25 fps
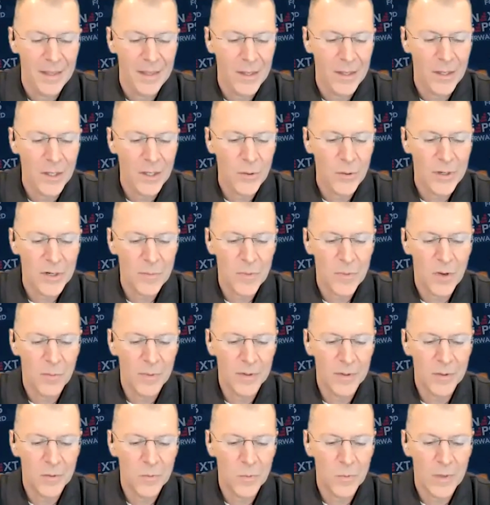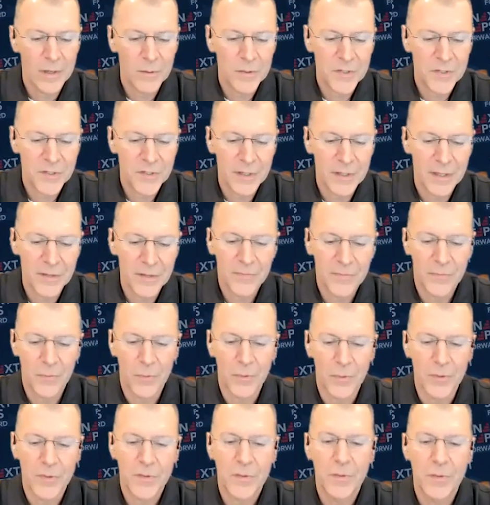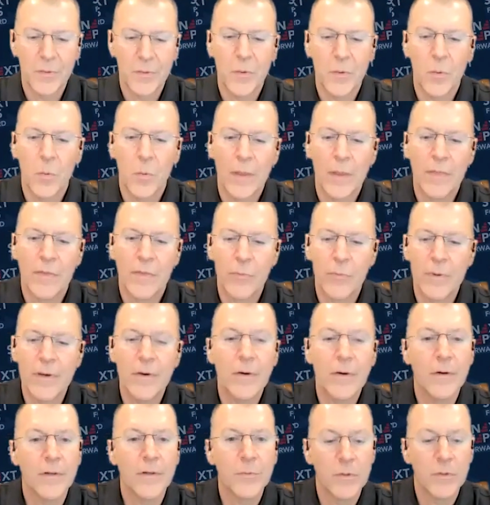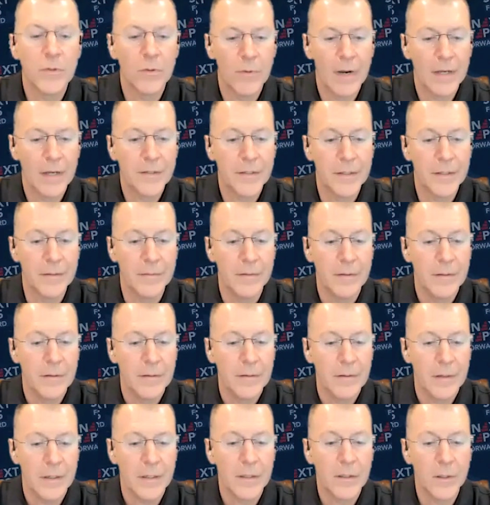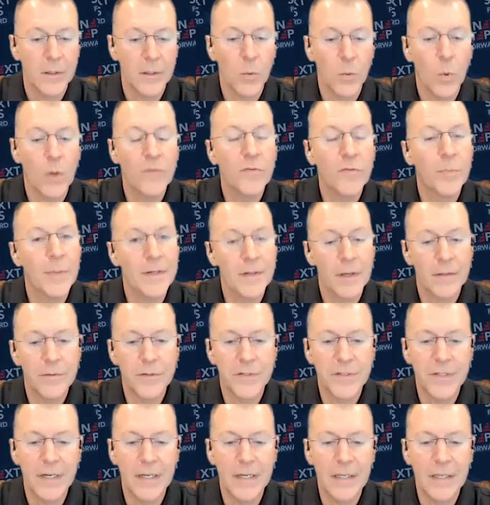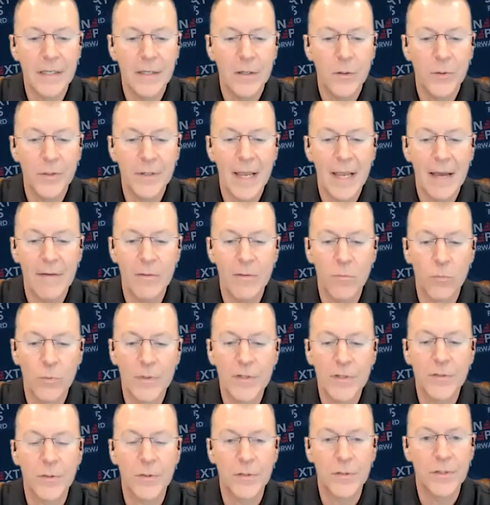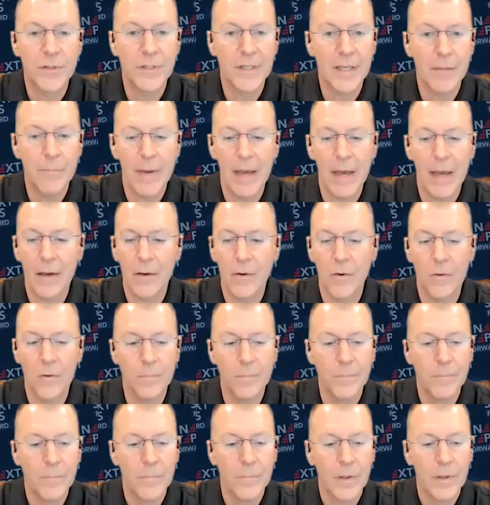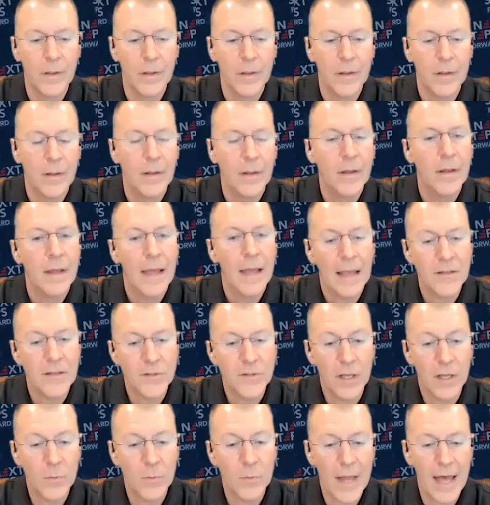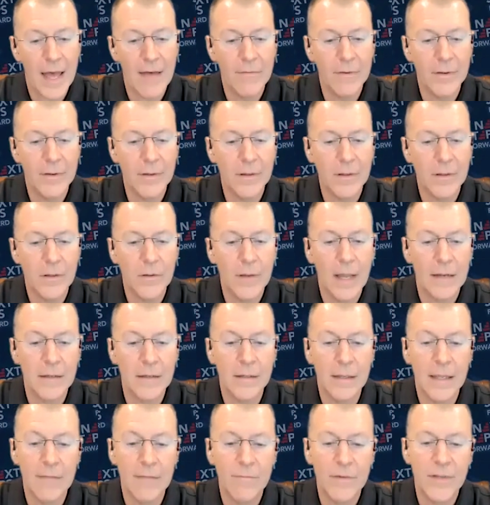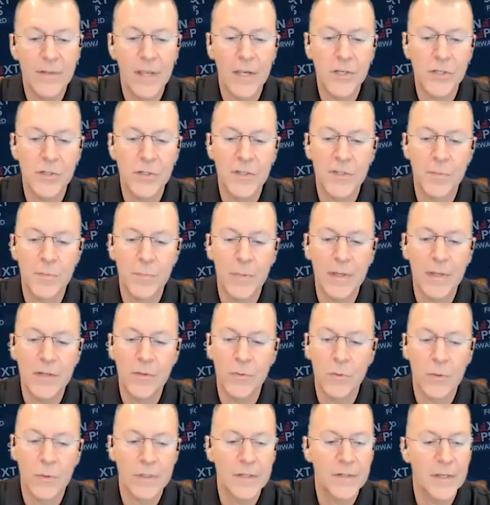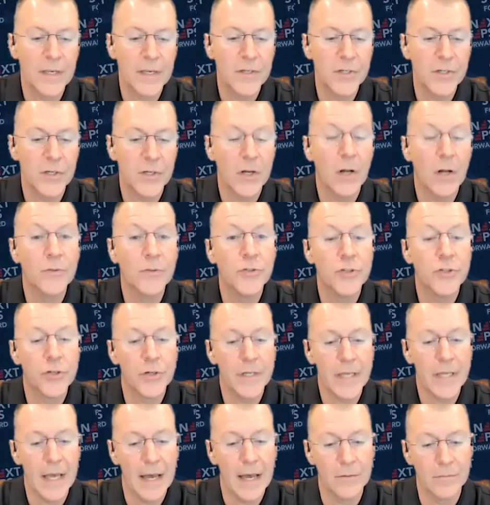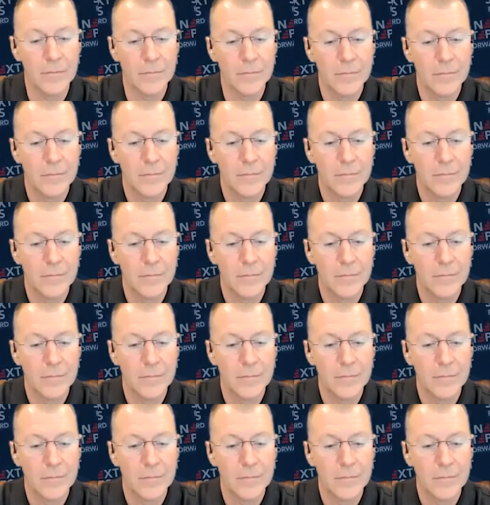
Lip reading: You had a moment while you're still in the force when 3 girls were arrested, including one from another city who didn't have the resources to get back home. As luck would have it, you'd had an invitation to speak to an organization called Journey Out.